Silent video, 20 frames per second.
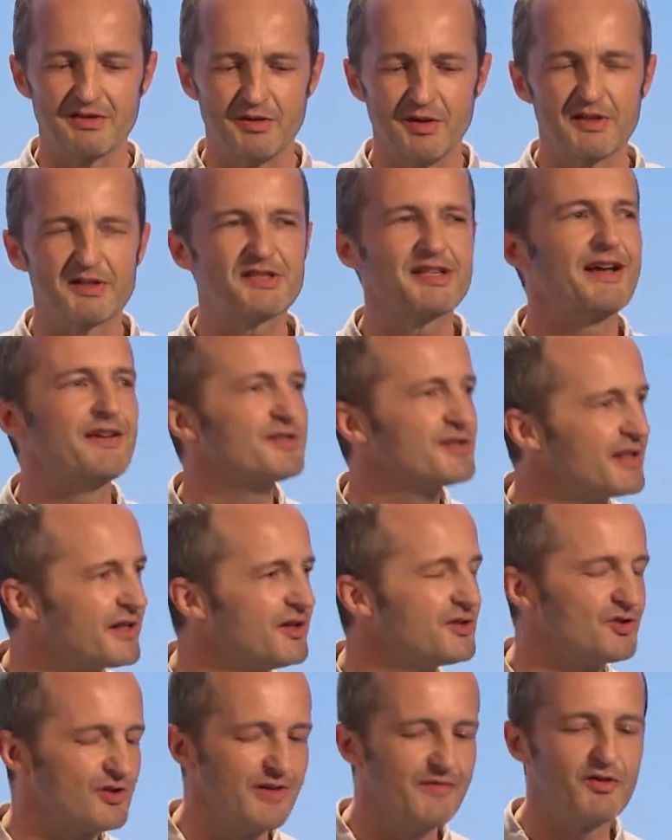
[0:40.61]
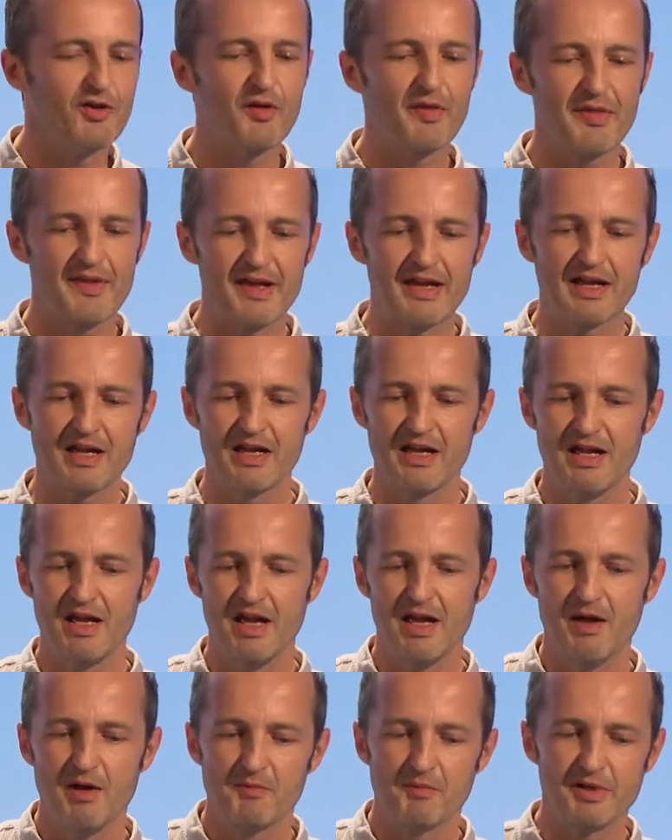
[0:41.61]
you know, it sounds like a trivial thing,
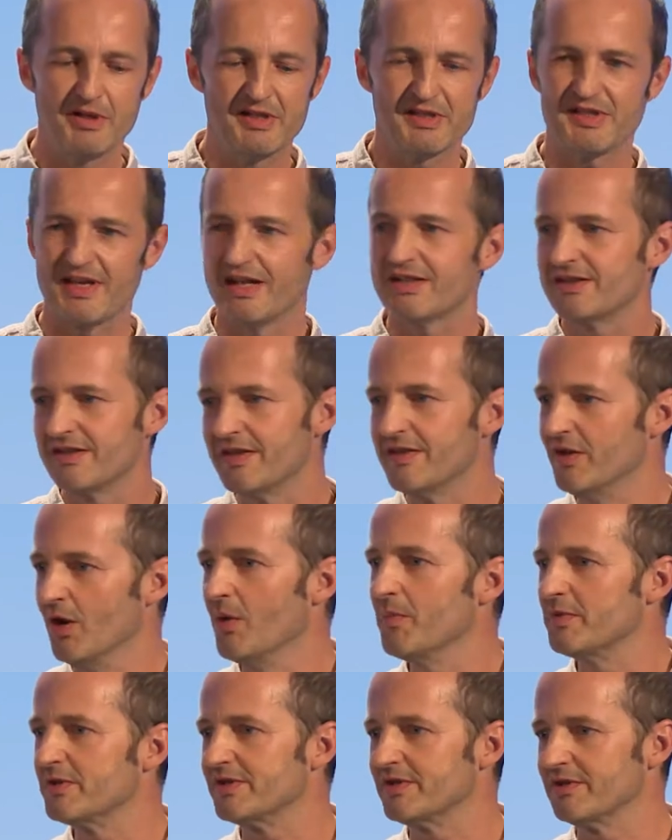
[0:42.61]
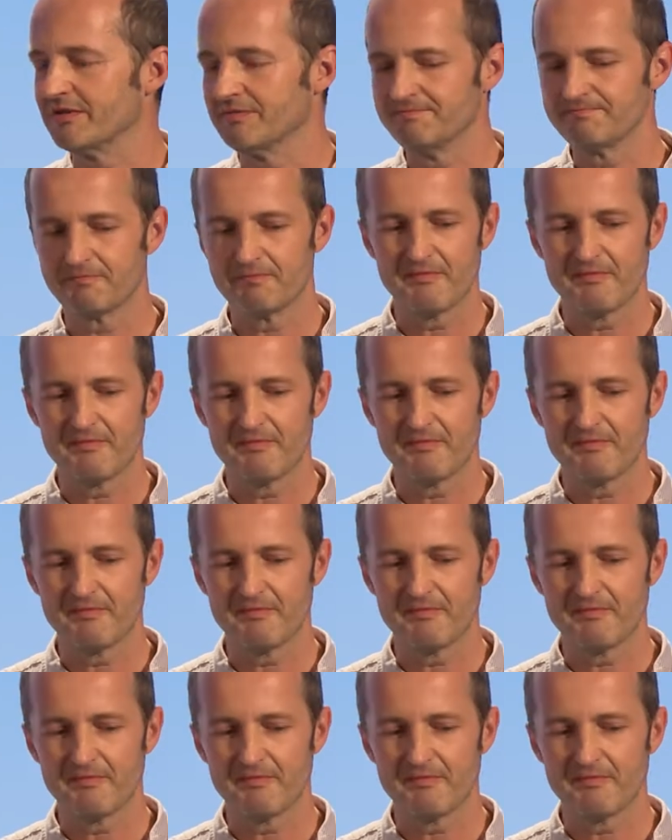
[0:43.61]
but it's actually the opposite.